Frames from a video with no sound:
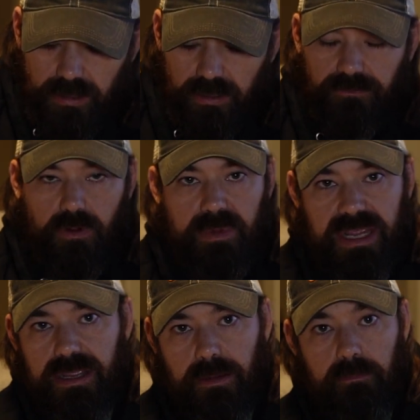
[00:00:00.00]
for
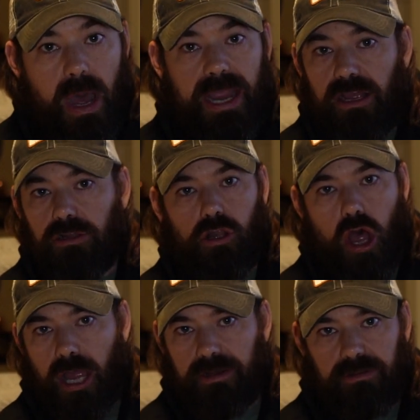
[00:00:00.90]
me by a
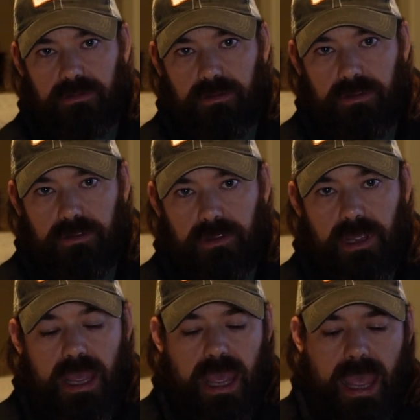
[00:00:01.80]
lot,
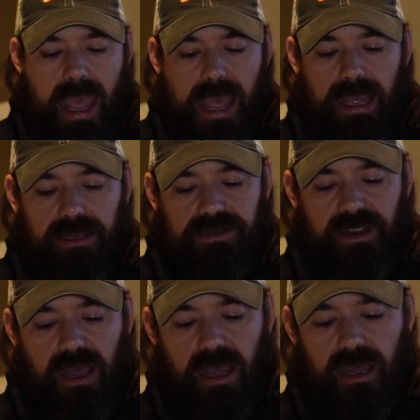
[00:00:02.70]
and
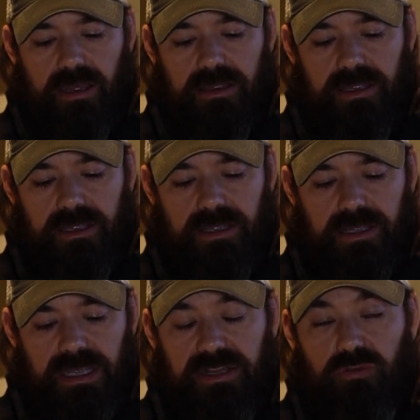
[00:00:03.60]

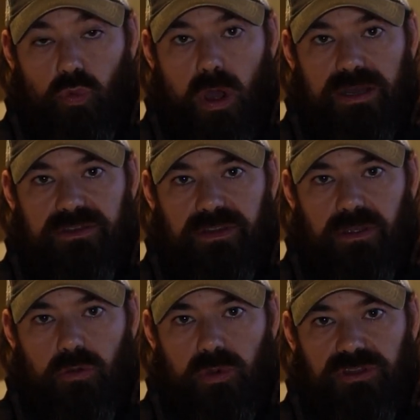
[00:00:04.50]
it's what
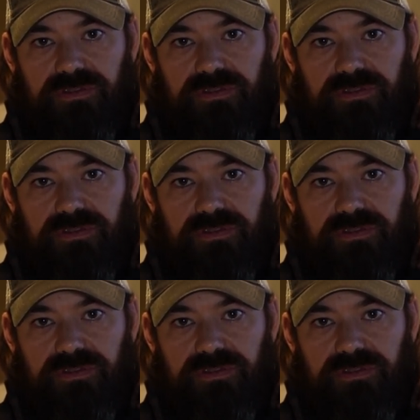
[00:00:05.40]
was